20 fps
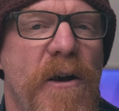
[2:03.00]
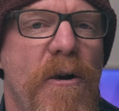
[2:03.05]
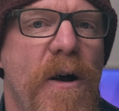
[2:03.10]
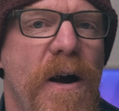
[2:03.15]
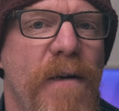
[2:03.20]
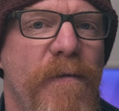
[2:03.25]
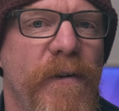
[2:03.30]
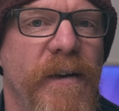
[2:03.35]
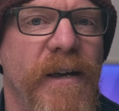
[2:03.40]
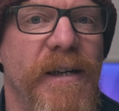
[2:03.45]
are
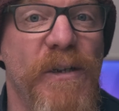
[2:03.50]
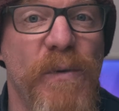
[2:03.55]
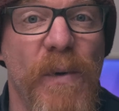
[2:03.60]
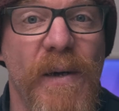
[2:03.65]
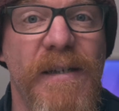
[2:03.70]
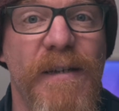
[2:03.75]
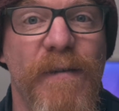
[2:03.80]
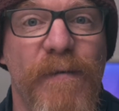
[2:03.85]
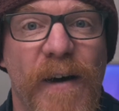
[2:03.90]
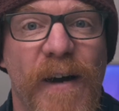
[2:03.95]
offering a
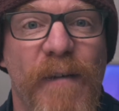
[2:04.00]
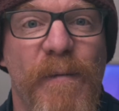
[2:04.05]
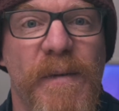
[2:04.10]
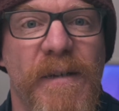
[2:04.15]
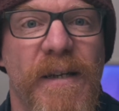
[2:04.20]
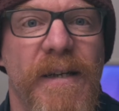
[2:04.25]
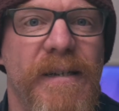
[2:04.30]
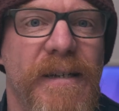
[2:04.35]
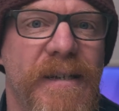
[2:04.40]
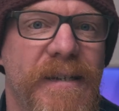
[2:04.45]

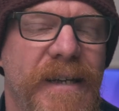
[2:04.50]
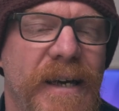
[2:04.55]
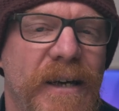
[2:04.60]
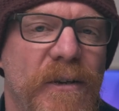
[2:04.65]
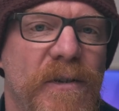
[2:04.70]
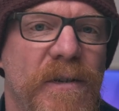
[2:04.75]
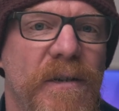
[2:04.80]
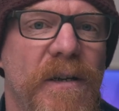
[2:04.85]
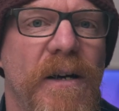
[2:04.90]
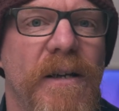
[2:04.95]
25%
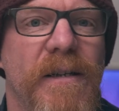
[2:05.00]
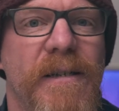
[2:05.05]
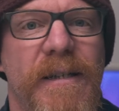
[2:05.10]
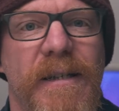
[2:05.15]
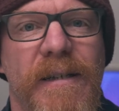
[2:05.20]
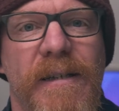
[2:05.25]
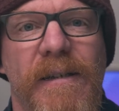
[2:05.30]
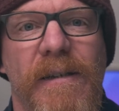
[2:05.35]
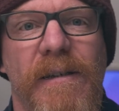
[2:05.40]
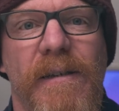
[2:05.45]
discount
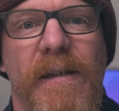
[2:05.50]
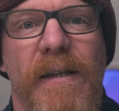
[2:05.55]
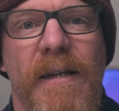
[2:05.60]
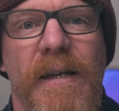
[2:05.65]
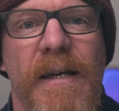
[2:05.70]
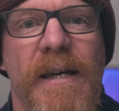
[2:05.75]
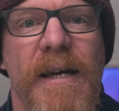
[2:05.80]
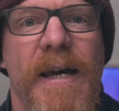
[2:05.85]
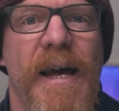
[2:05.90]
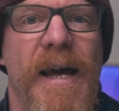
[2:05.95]
until
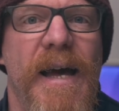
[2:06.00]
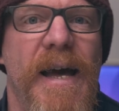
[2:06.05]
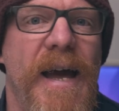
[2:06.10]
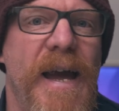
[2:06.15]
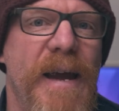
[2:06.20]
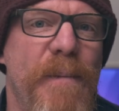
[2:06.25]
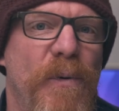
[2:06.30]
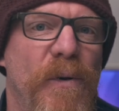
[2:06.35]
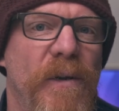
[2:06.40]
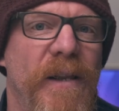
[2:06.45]

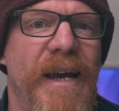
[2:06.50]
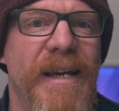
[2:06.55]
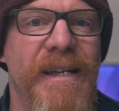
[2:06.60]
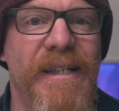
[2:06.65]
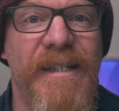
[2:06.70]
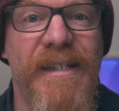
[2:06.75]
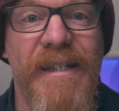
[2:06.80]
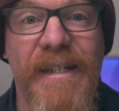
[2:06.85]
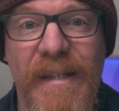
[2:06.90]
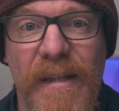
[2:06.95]
April
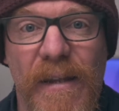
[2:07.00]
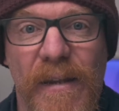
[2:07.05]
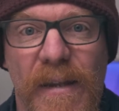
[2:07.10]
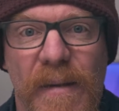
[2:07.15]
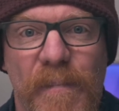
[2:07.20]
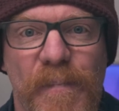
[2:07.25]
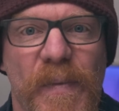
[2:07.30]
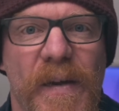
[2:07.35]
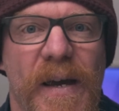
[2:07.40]
18th,